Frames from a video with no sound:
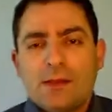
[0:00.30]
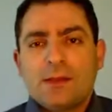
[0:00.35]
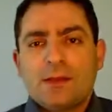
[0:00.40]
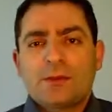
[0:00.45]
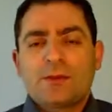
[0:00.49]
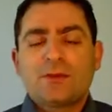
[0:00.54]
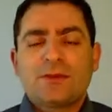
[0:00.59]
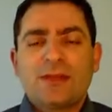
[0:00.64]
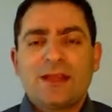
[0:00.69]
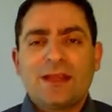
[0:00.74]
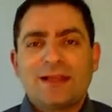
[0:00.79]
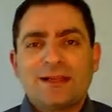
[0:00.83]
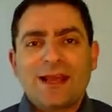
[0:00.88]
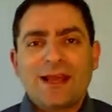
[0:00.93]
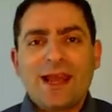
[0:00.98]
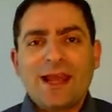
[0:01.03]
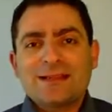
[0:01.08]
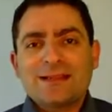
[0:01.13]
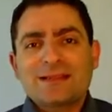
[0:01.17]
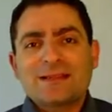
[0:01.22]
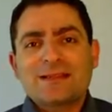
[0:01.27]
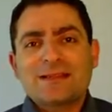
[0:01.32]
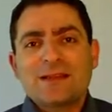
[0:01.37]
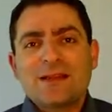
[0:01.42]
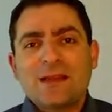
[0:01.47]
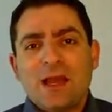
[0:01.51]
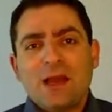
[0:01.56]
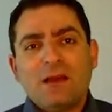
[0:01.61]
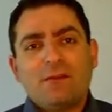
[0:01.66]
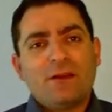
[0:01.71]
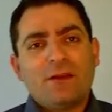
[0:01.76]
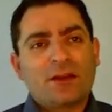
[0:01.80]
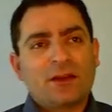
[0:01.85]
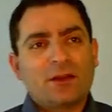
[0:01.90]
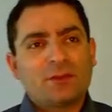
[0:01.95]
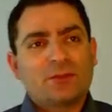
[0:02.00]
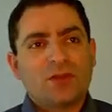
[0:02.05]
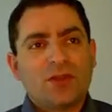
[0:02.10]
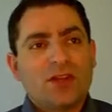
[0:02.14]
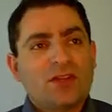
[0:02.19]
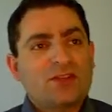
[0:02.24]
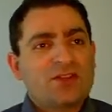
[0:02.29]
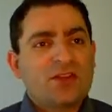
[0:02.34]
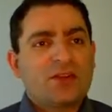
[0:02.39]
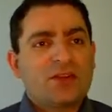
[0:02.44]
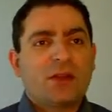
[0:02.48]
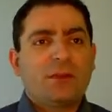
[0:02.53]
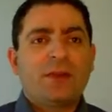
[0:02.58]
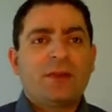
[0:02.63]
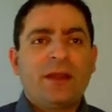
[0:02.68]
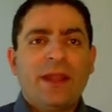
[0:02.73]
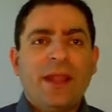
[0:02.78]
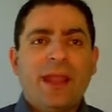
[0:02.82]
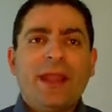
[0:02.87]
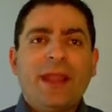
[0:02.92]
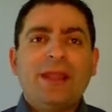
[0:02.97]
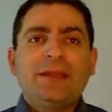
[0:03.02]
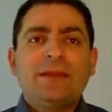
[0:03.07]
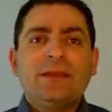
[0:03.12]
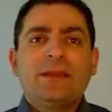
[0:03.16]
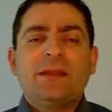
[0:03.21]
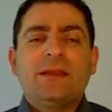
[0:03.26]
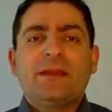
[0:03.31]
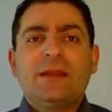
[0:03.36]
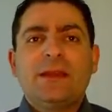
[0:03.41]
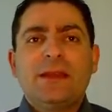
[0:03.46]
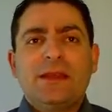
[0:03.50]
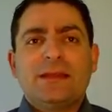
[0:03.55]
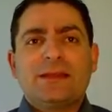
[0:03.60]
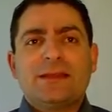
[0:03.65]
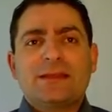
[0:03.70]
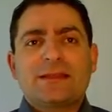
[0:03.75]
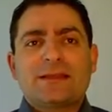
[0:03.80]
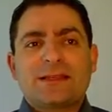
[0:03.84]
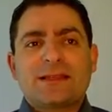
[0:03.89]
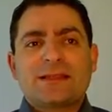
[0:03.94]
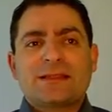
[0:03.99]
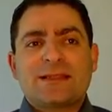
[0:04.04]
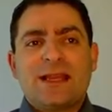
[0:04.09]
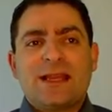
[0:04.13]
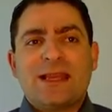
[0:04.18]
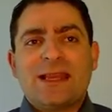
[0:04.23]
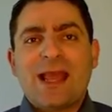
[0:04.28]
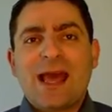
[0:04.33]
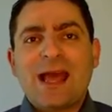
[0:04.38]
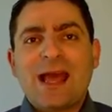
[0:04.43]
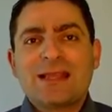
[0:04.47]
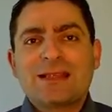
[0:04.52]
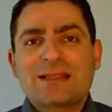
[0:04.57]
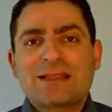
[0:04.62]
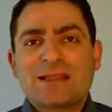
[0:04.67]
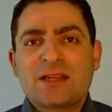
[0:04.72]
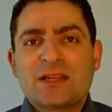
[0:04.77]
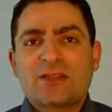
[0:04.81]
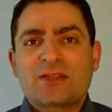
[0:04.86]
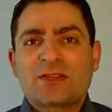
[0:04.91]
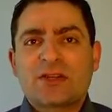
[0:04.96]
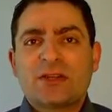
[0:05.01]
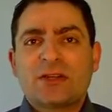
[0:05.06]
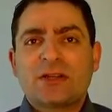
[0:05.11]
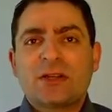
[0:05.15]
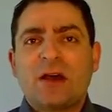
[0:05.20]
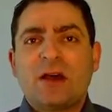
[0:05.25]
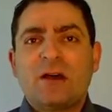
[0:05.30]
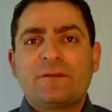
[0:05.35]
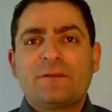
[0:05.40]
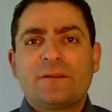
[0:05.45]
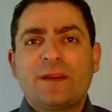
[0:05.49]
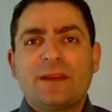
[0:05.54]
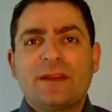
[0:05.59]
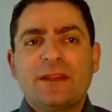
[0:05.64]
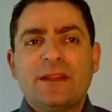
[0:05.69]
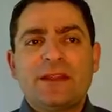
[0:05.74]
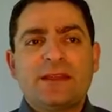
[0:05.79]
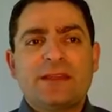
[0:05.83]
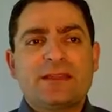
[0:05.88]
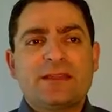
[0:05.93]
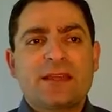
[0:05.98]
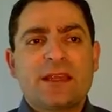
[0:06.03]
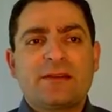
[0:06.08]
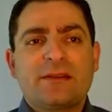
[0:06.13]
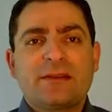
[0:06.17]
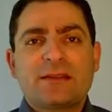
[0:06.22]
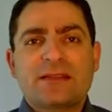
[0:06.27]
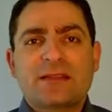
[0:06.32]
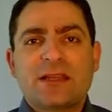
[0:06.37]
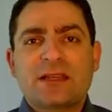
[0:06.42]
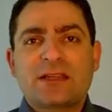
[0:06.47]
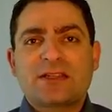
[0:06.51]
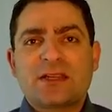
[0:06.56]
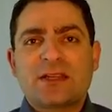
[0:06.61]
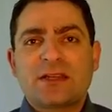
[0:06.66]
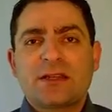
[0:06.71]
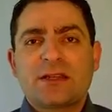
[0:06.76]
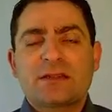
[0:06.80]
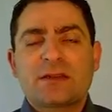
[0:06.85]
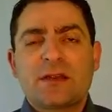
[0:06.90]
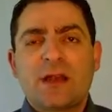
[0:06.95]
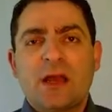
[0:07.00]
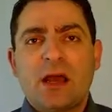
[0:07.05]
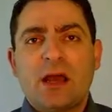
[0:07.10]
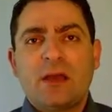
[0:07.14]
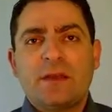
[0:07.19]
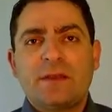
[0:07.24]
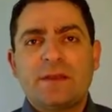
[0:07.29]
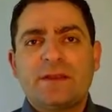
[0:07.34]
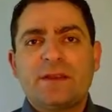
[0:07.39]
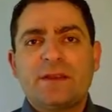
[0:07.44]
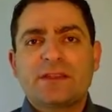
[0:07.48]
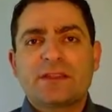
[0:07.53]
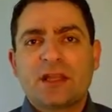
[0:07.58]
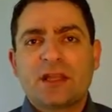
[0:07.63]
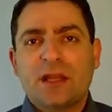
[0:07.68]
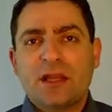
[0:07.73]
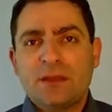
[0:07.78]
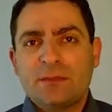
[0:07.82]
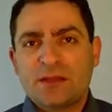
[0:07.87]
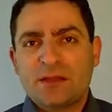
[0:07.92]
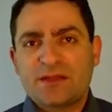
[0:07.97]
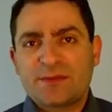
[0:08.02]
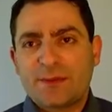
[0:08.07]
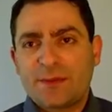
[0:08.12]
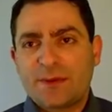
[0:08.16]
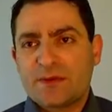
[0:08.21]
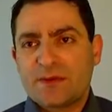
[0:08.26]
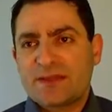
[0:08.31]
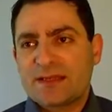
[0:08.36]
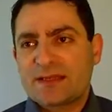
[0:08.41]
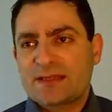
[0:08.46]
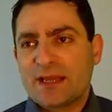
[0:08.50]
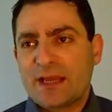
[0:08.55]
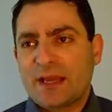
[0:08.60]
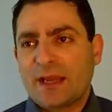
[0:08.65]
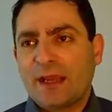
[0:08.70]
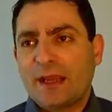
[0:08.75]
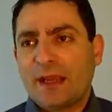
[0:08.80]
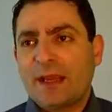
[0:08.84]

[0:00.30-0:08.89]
Good day, class. Welcome to lecture number 8. This is the last lecture of the E-series lectures on digital image processing.